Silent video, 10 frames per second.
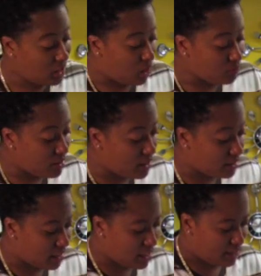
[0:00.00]
I'm ready
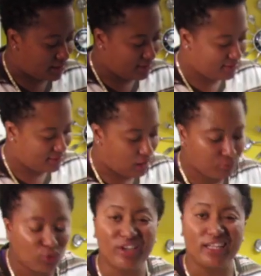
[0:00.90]
to eat.
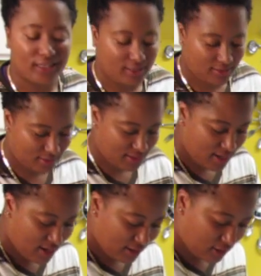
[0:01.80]
I'm greedy.
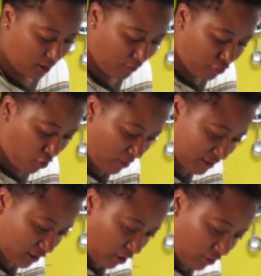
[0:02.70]
So I'm going to throw my
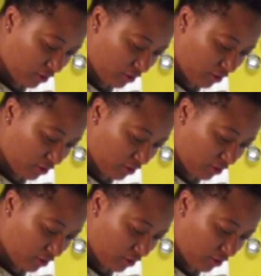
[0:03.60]
salt